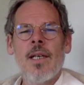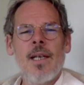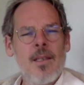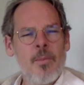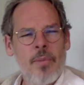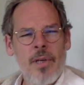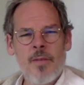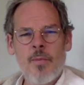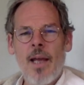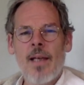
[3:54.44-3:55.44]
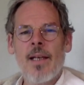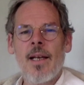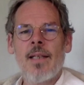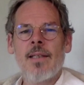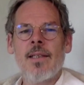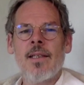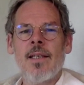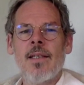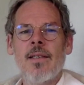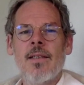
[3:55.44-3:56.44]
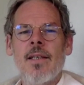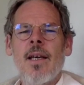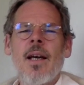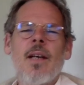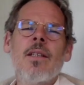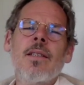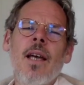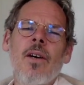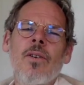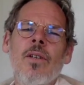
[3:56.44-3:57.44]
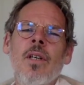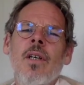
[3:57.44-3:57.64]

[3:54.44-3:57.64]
and the pitch black Atlantic night, how the sound